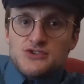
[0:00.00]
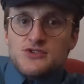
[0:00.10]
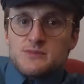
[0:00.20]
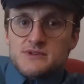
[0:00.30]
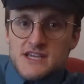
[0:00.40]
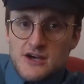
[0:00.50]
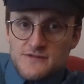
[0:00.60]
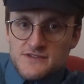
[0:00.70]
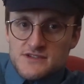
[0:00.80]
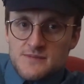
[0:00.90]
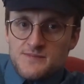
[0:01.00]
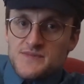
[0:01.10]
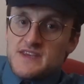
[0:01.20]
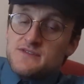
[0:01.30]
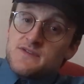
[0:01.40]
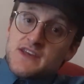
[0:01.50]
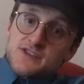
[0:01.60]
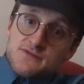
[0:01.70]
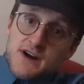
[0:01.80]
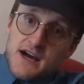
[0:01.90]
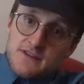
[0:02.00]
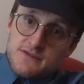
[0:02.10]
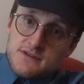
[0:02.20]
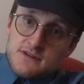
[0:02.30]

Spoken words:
to themselves, even if they survive.